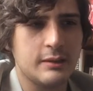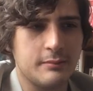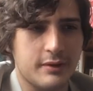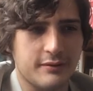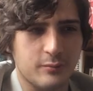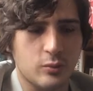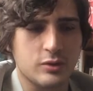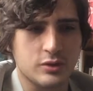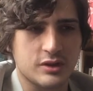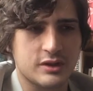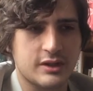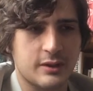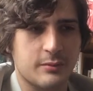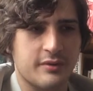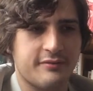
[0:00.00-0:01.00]
But we'll
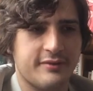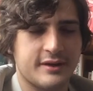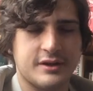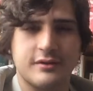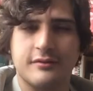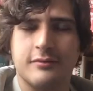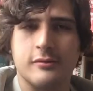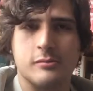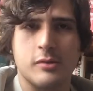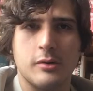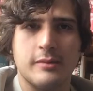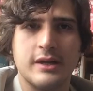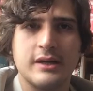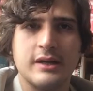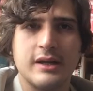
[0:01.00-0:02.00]
stick with fiction for a
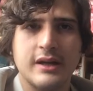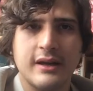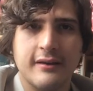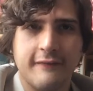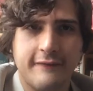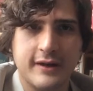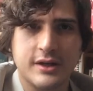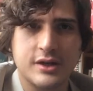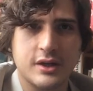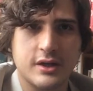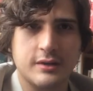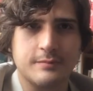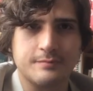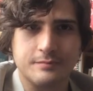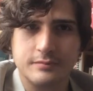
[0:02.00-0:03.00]
moment.
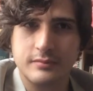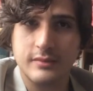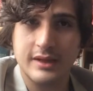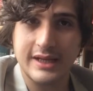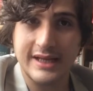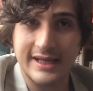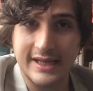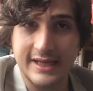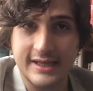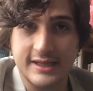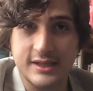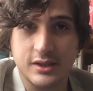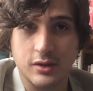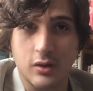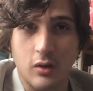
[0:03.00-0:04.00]
Fiction
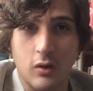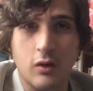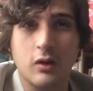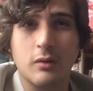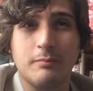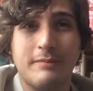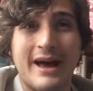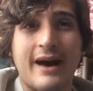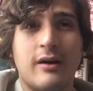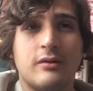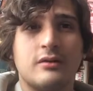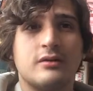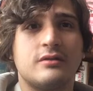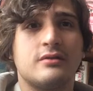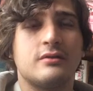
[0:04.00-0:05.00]
is all
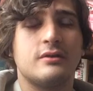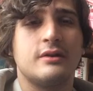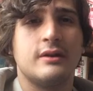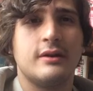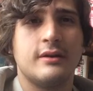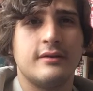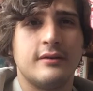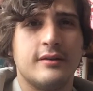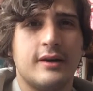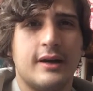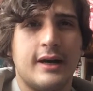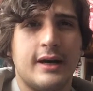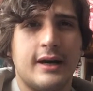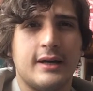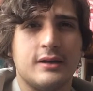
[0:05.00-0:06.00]
about
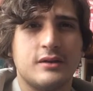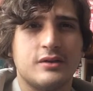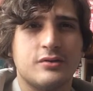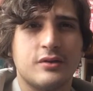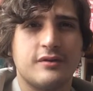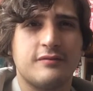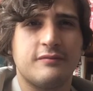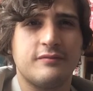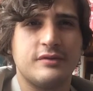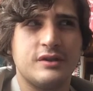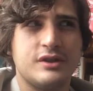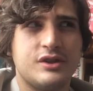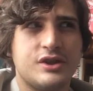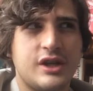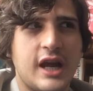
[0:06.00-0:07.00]
uh, sort of
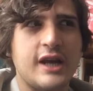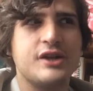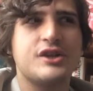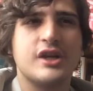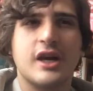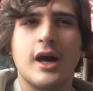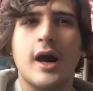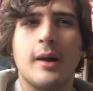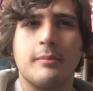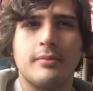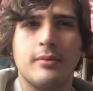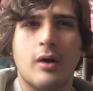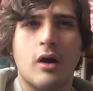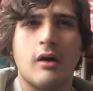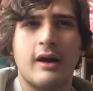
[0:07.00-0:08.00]
changing up
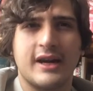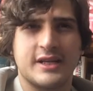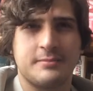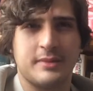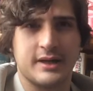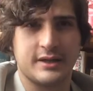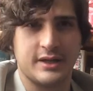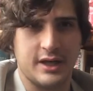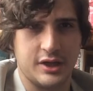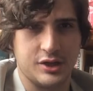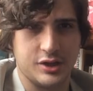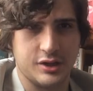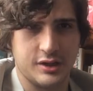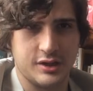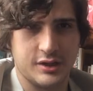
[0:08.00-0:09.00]
our
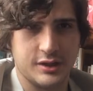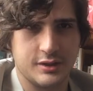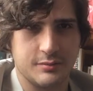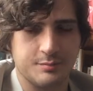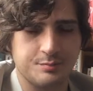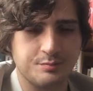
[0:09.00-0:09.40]
expectations.